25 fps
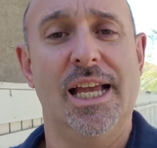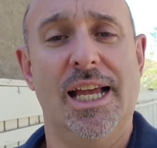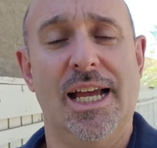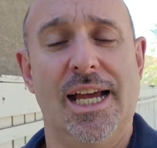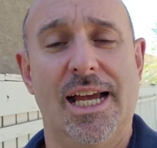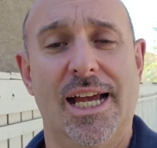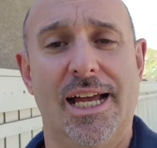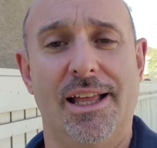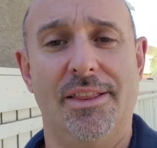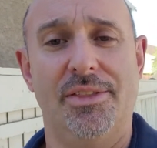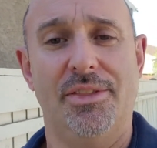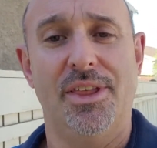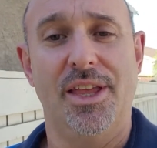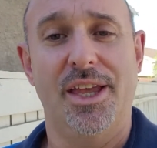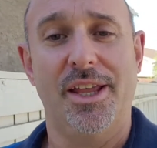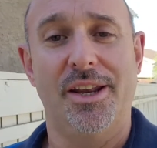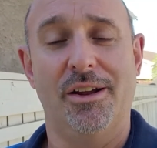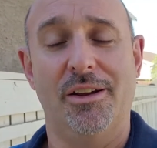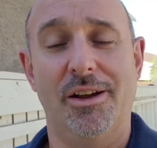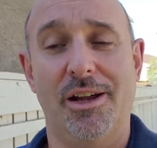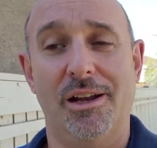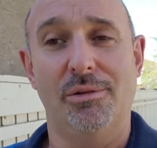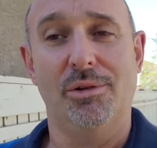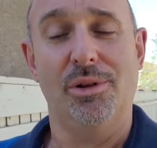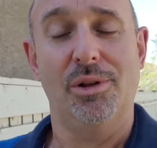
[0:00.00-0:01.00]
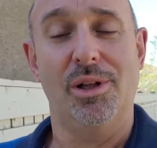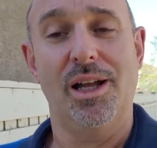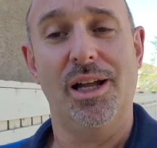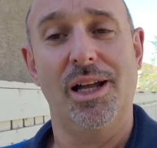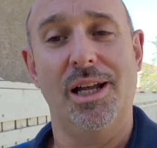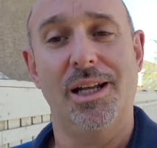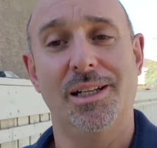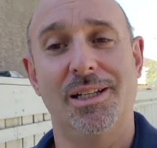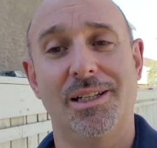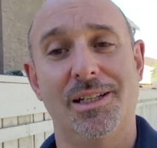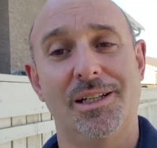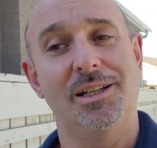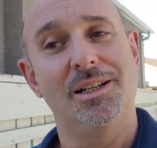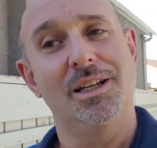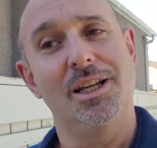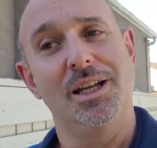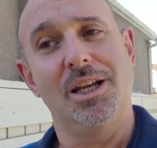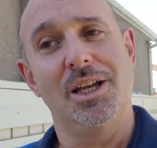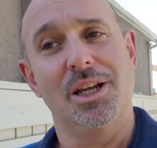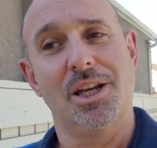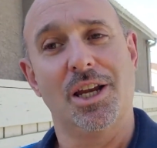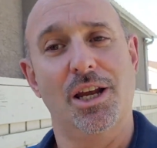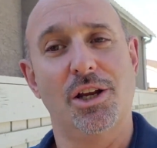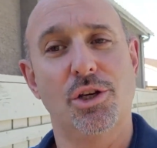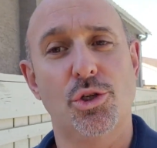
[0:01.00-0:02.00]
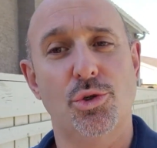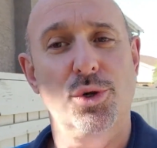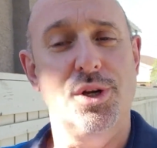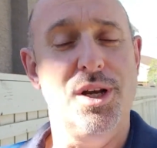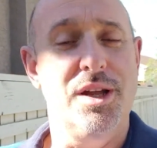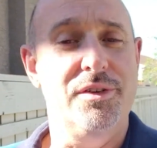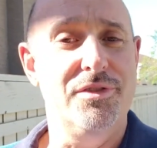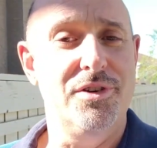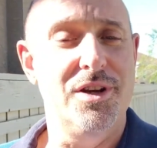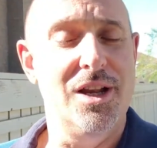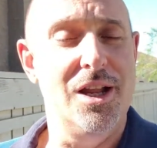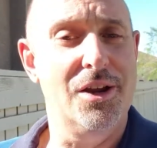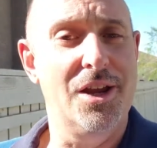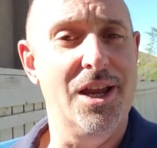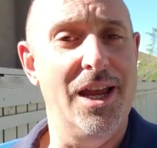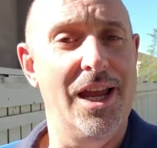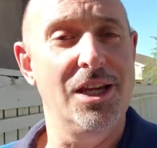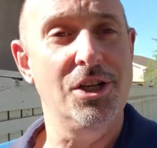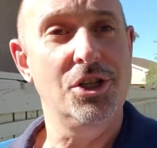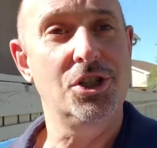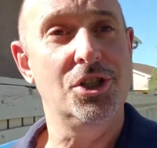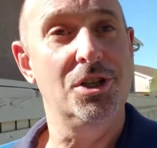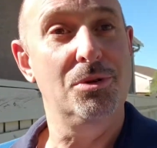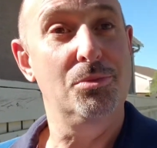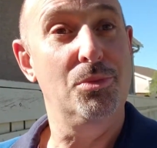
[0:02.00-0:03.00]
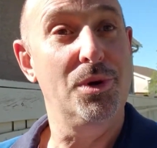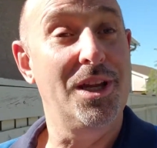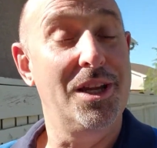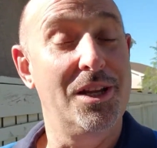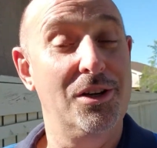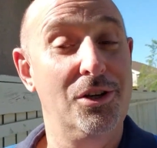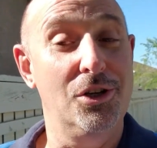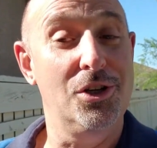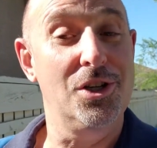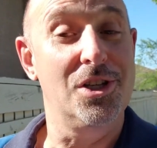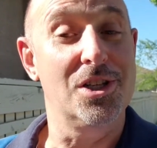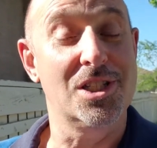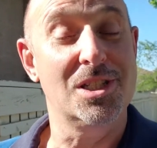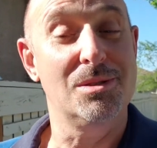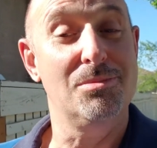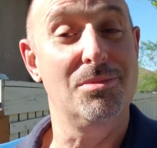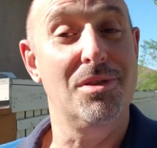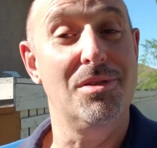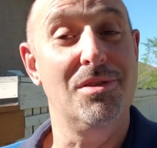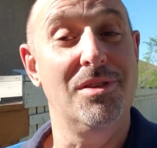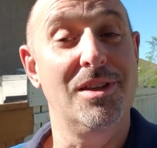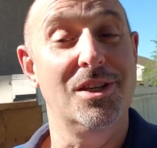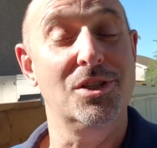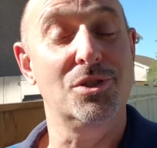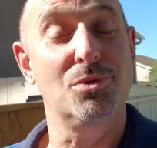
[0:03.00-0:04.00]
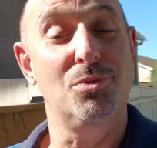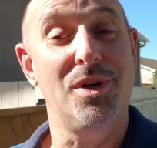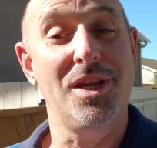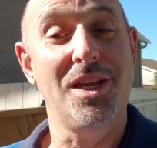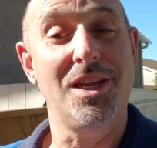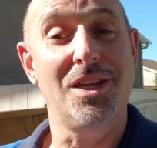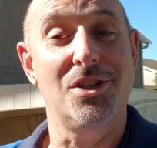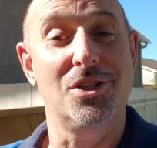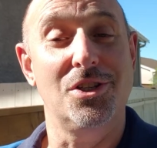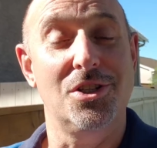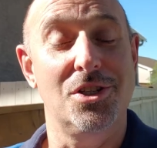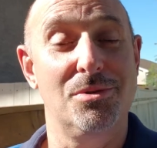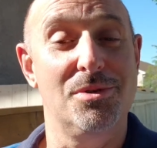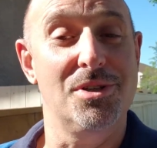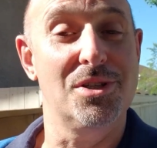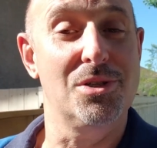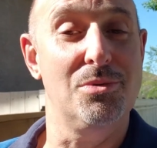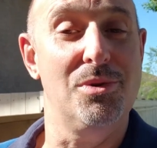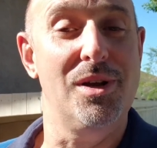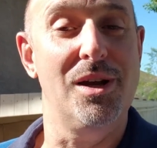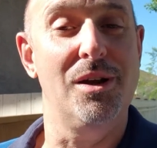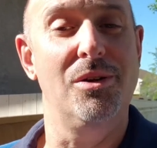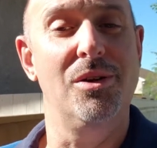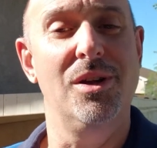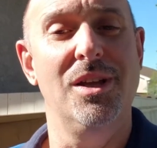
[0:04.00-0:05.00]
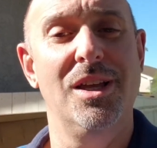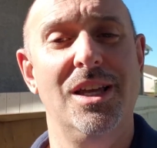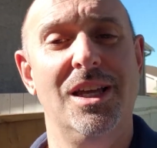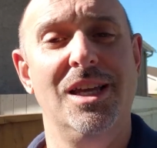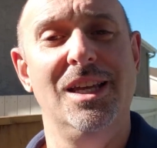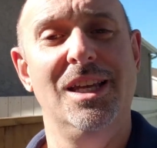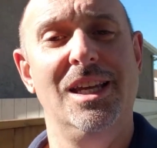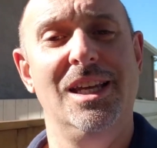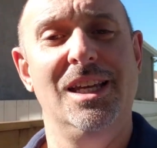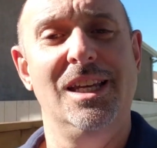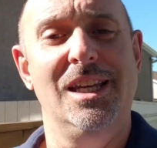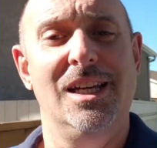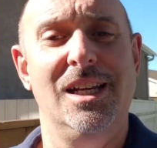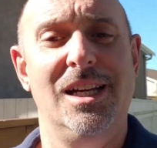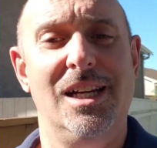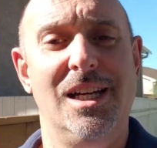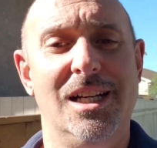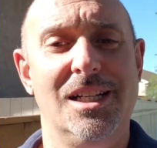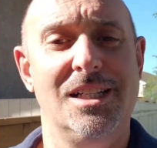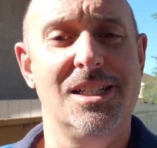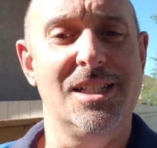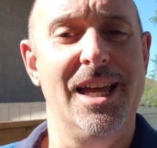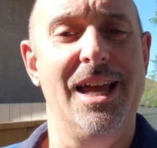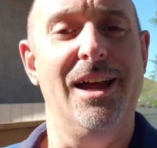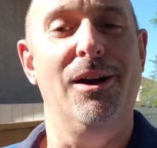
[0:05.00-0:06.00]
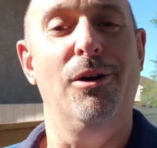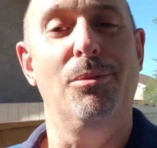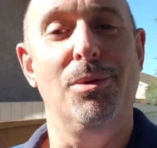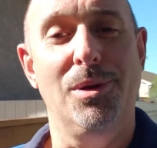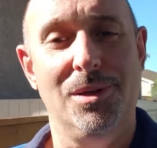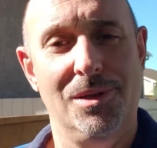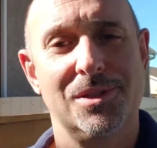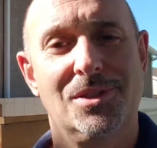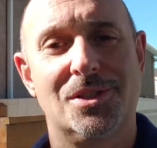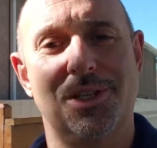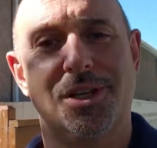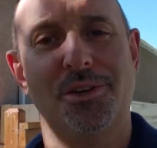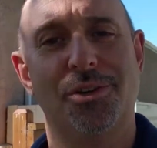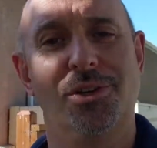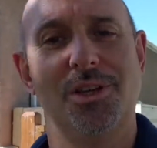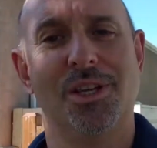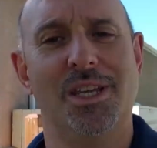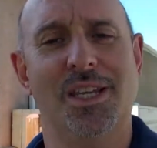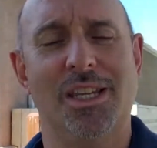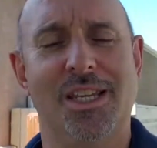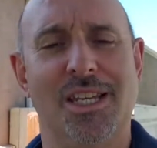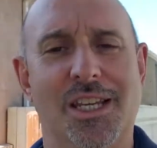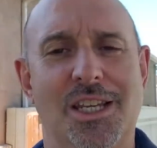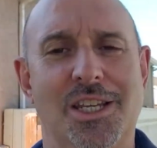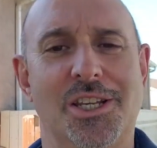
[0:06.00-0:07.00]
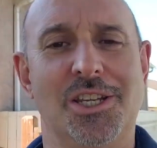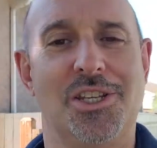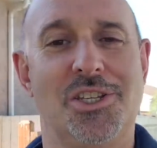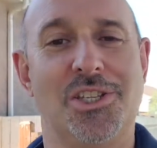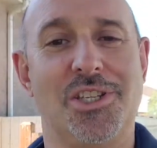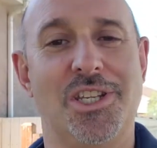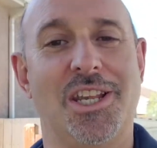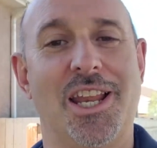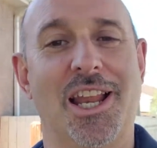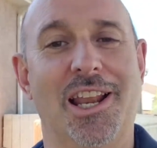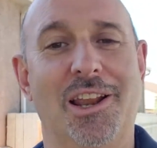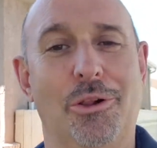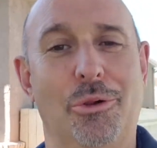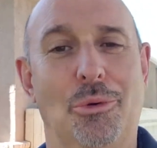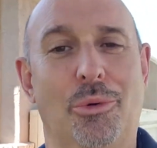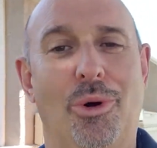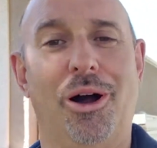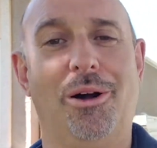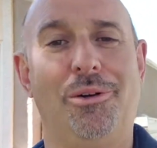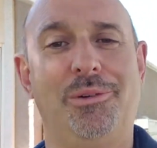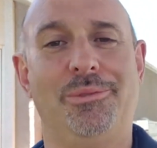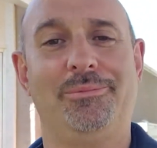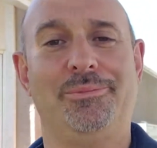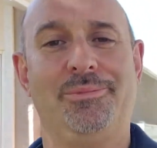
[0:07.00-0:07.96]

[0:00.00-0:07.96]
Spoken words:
and then I'll go to another location, and we can look at some of the things we can do as well to help. So see you in a little while.